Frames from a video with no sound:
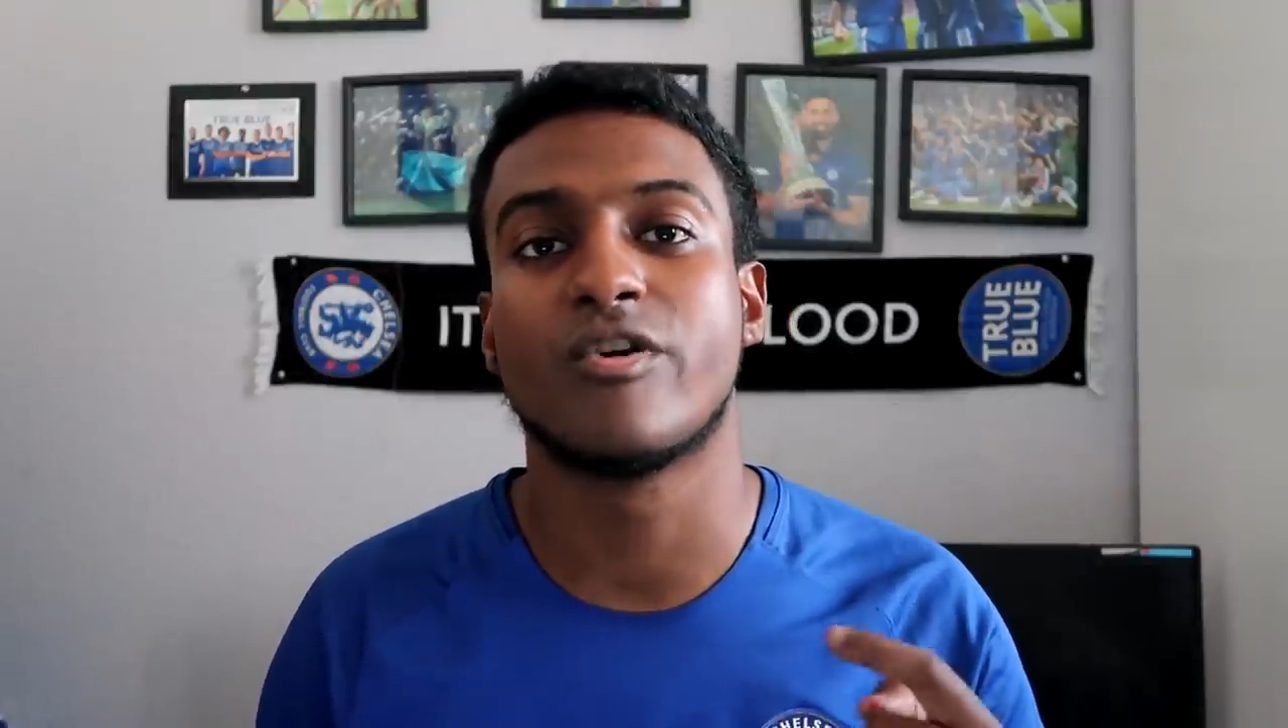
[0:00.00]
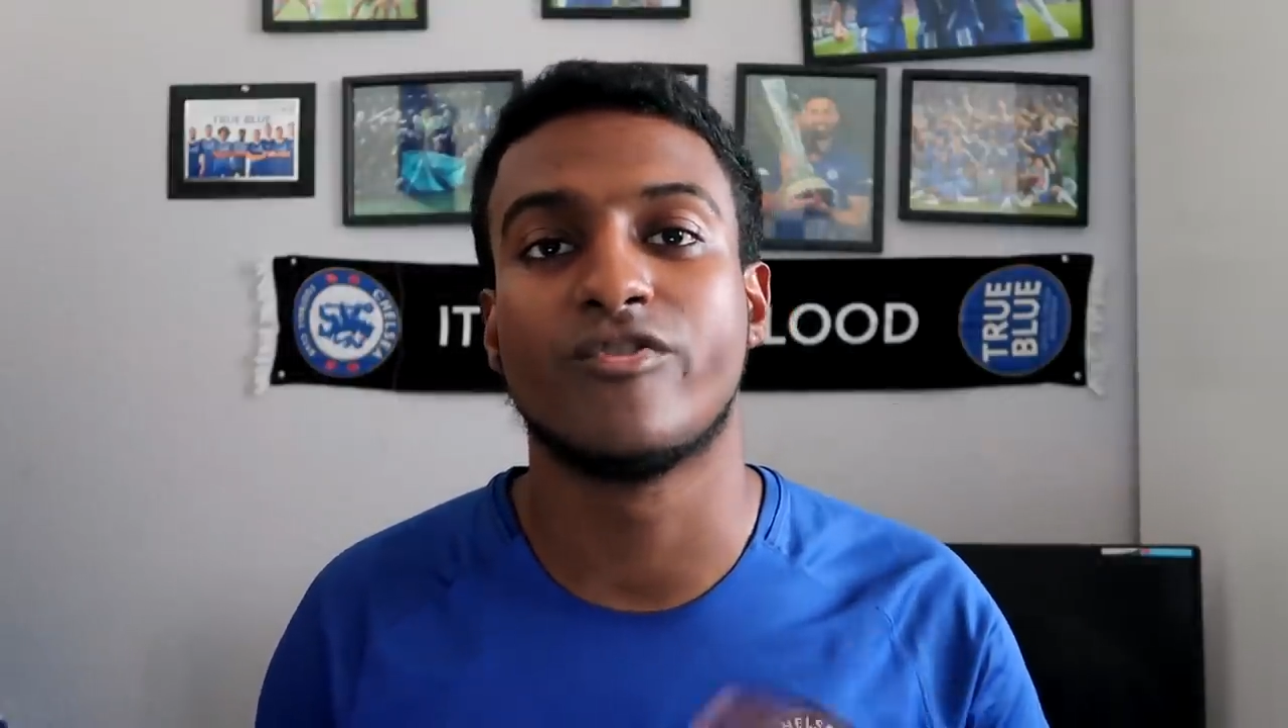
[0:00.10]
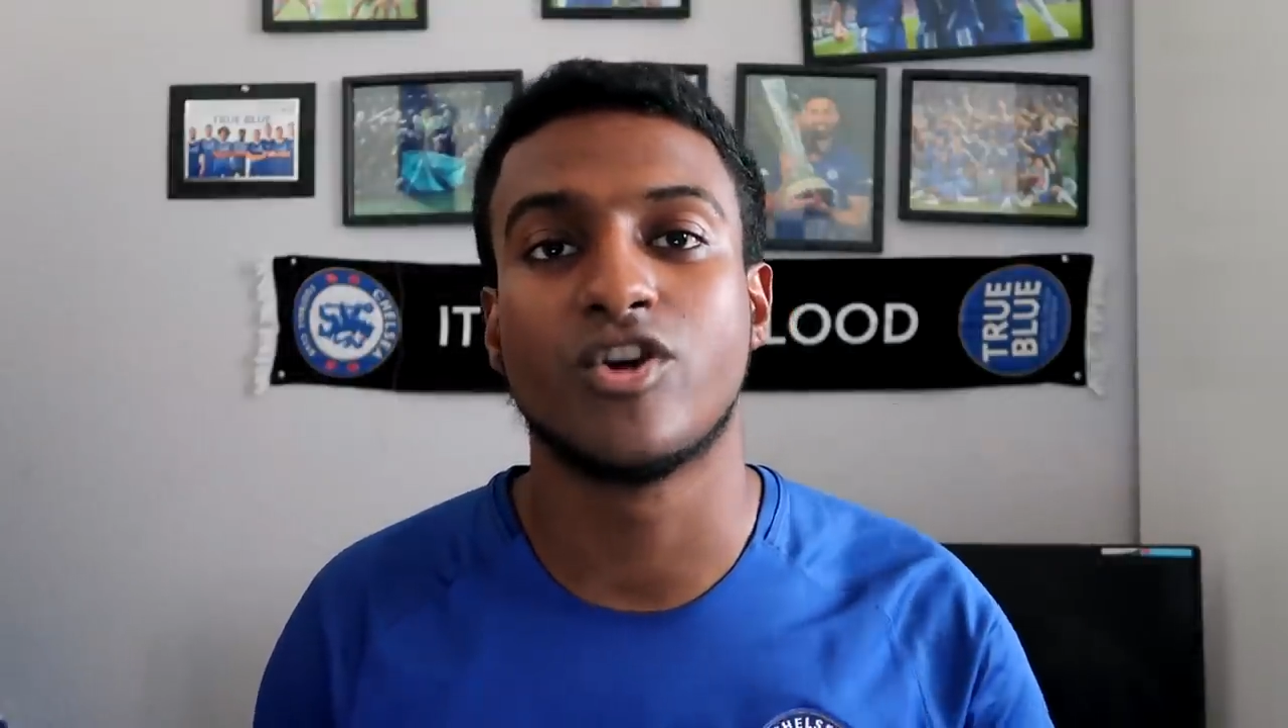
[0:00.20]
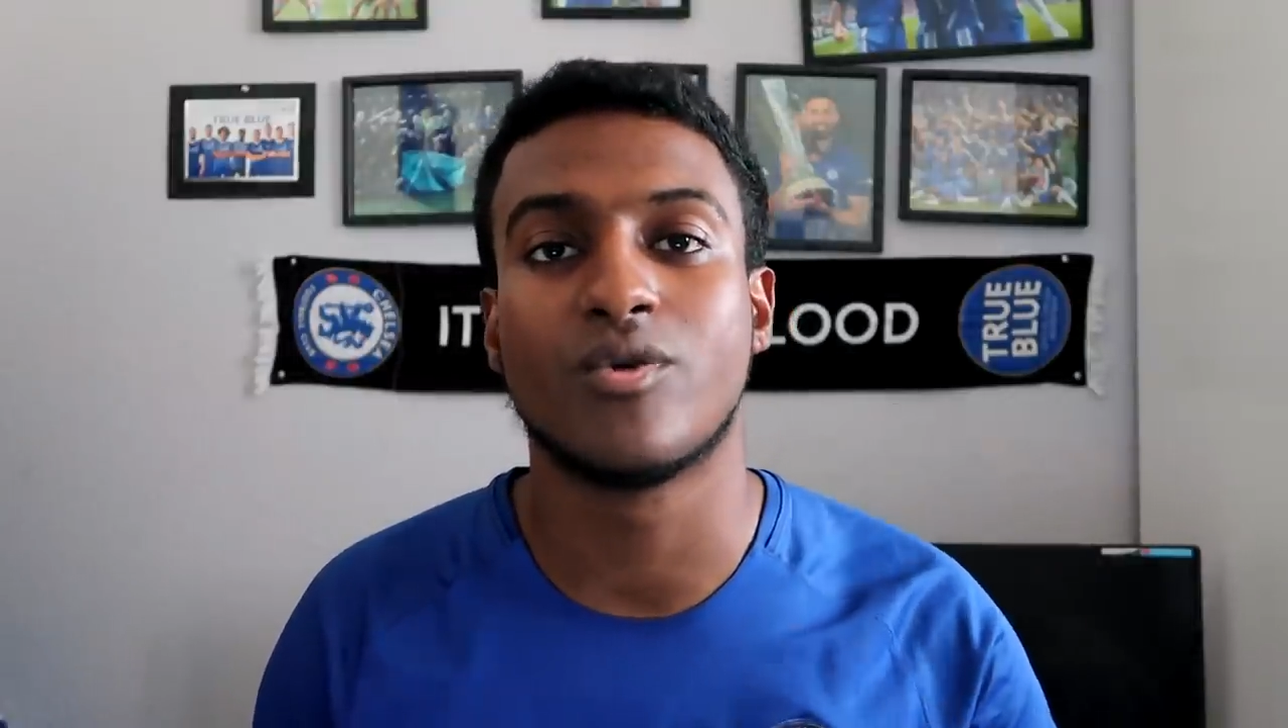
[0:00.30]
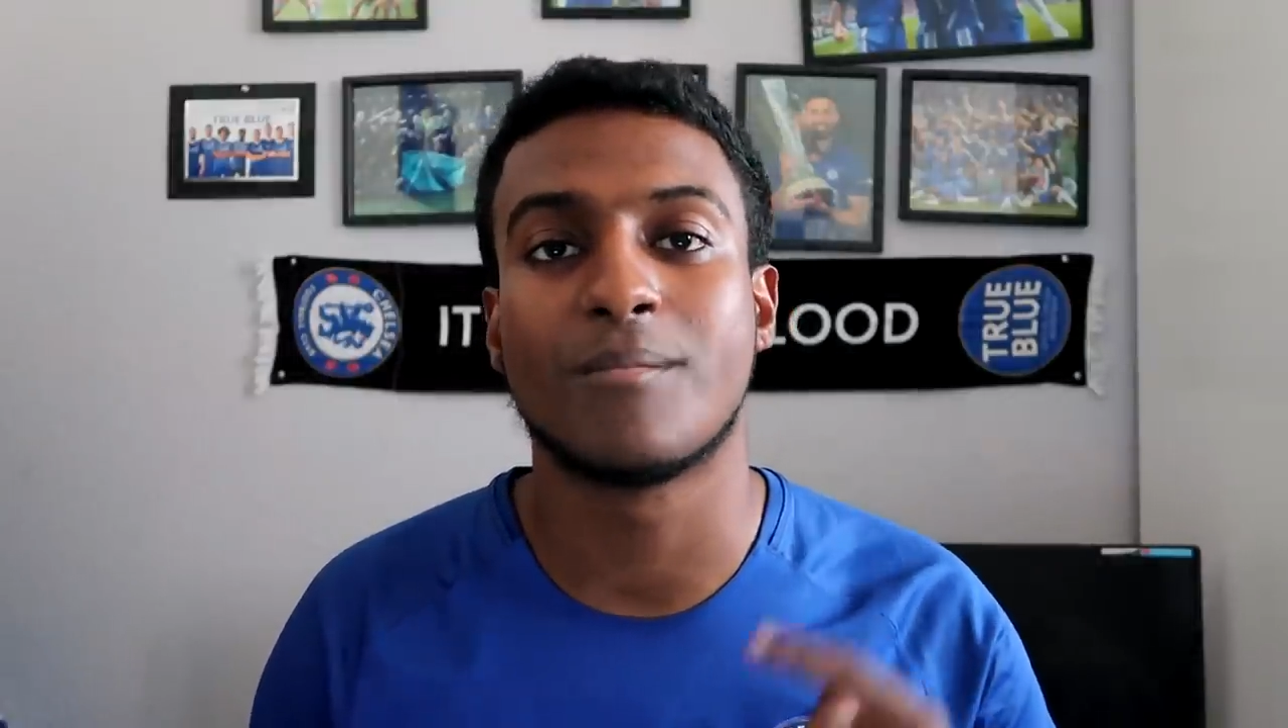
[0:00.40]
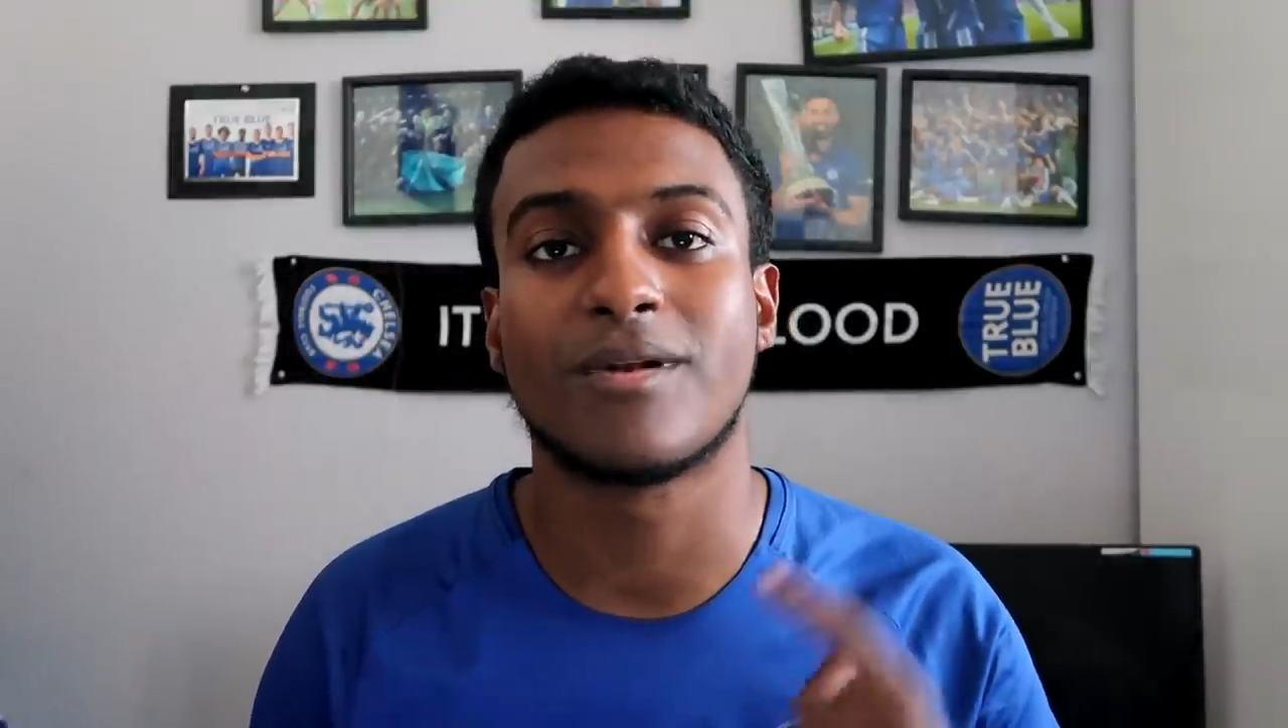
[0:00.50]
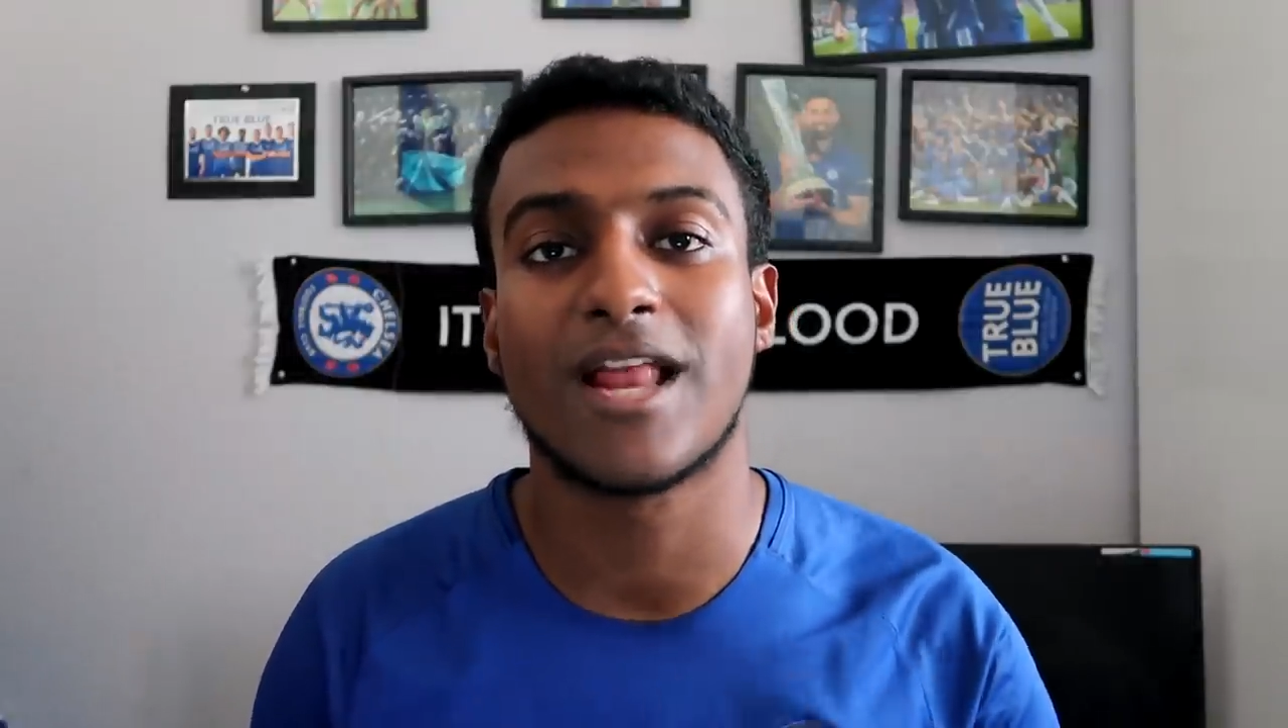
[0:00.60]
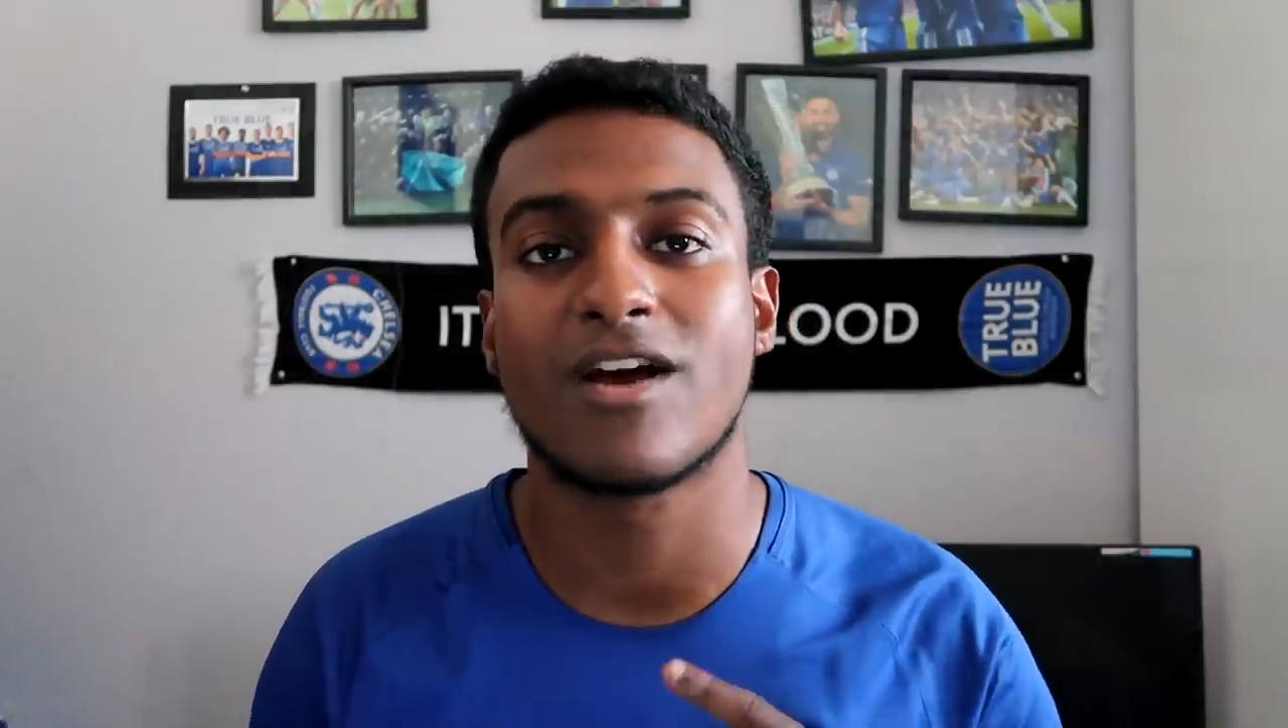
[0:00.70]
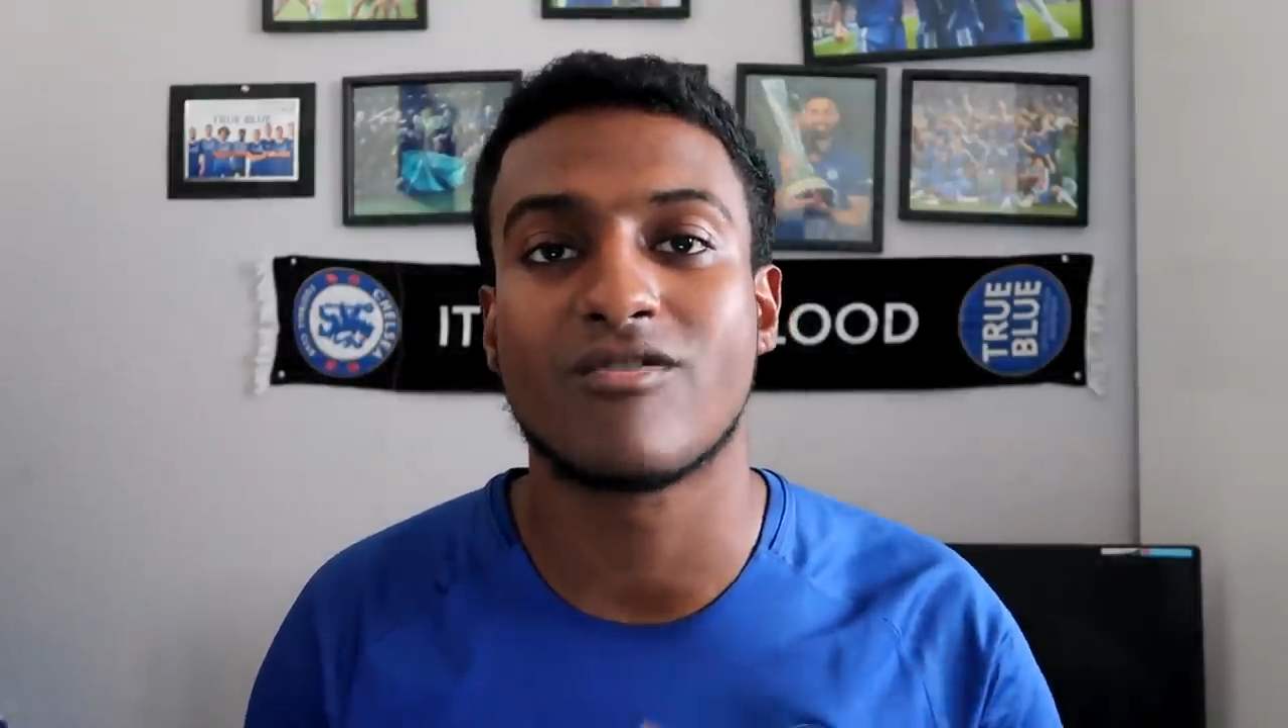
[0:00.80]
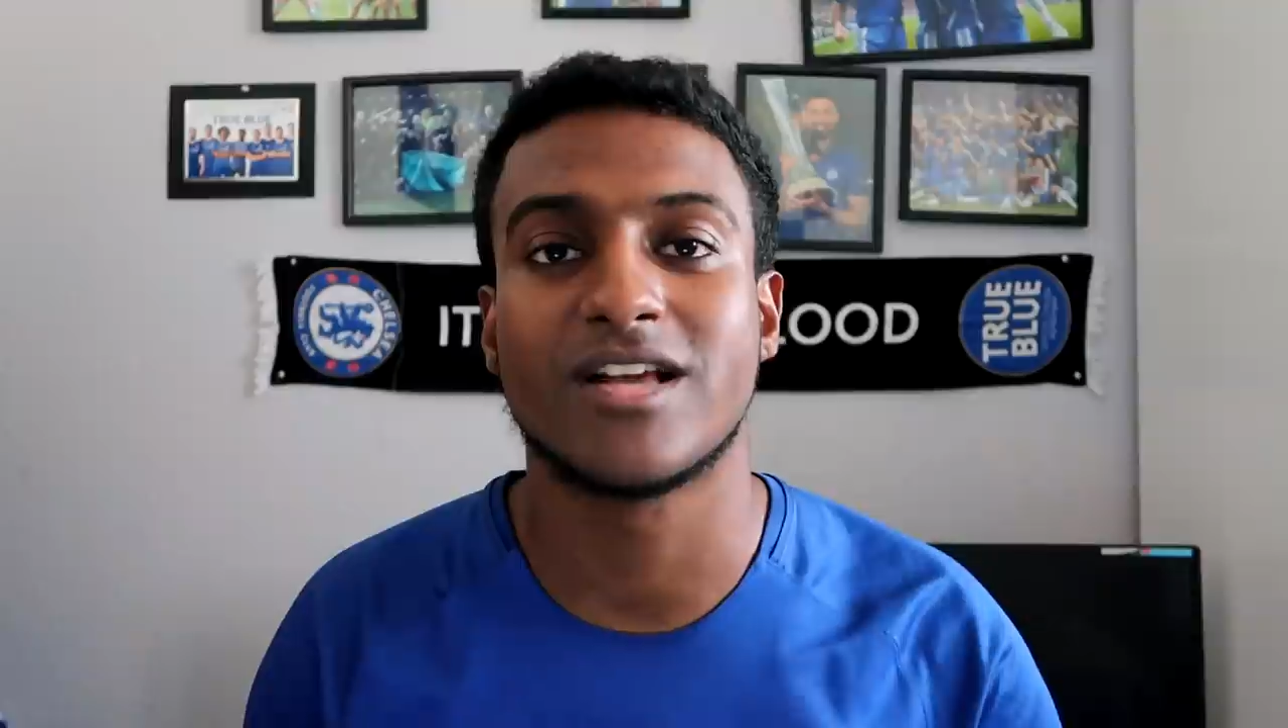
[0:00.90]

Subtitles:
review and player